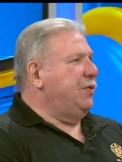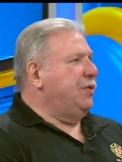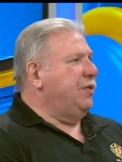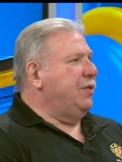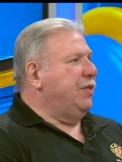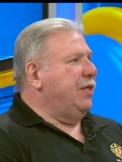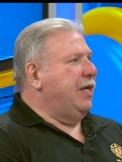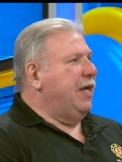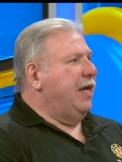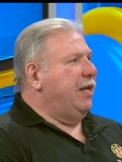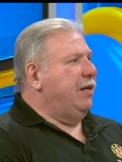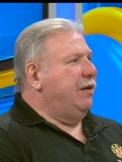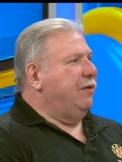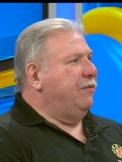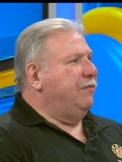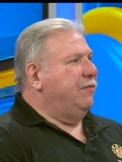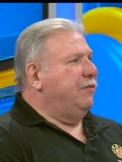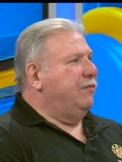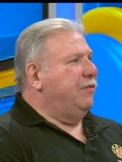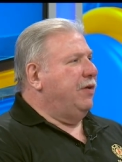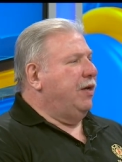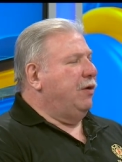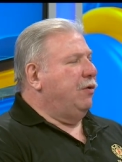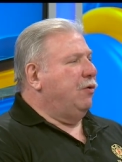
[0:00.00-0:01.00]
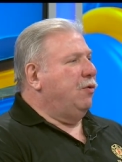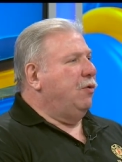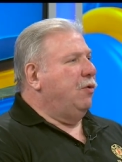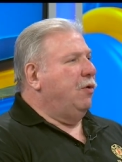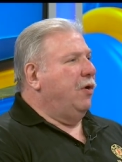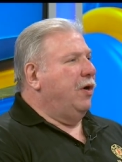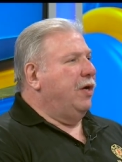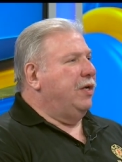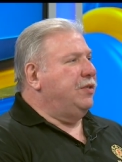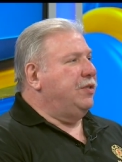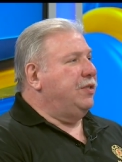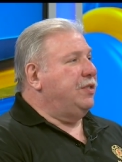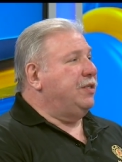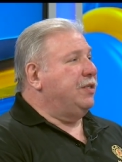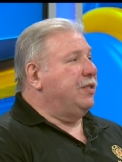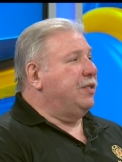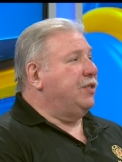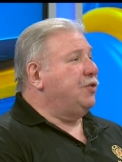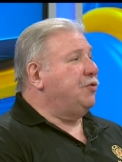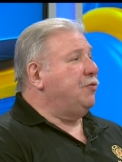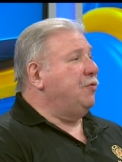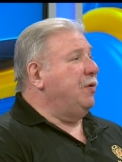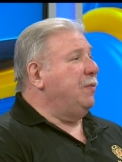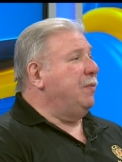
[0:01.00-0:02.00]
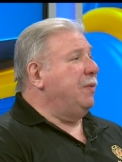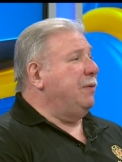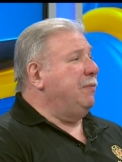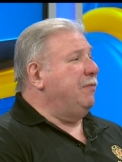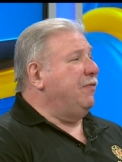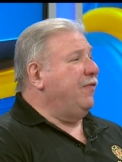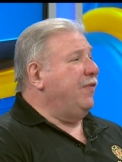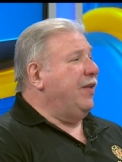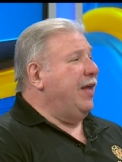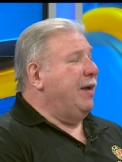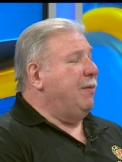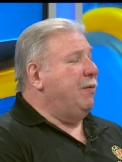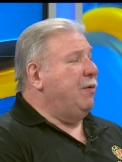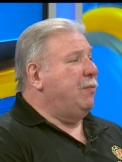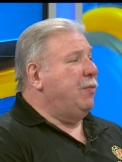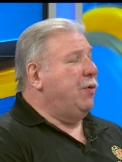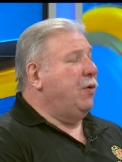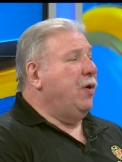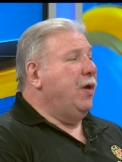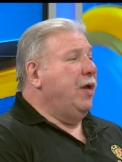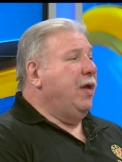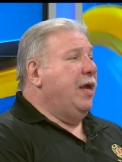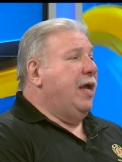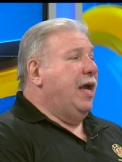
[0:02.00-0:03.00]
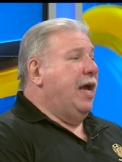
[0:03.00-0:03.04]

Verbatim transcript: to that of the vinyl chlorides. It's extremely flammable.